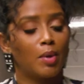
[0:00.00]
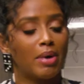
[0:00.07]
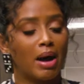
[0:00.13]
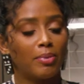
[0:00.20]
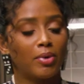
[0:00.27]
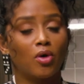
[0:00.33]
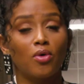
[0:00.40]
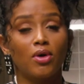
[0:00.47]

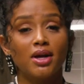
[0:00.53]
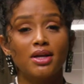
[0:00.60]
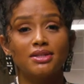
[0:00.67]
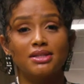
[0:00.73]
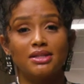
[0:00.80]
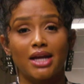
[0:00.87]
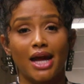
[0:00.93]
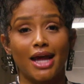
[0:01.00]

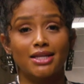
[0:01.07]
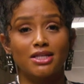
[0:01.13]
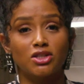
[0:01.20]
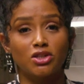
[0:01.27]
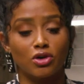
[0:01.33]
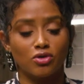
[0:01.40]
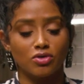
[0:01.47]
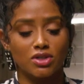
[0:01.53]
Peppercorns,
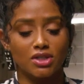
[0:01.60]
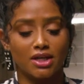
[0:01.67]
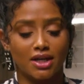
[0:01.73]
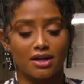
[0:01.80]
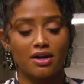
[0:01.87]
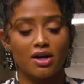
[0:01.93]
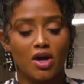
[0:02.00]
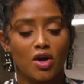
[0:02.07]
nice,
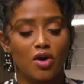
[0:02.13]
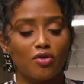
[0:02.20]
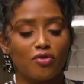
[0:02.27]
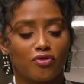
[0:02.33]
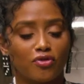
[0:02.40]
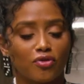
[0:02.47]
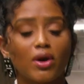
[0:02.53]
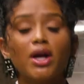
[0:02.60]
toasted,
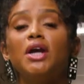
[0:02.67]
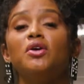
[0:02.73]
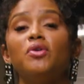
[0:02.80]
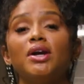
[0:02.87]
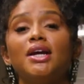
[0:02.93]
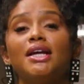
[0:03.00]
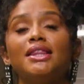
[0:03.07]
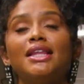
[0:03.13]

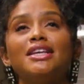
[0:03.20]
fragrant.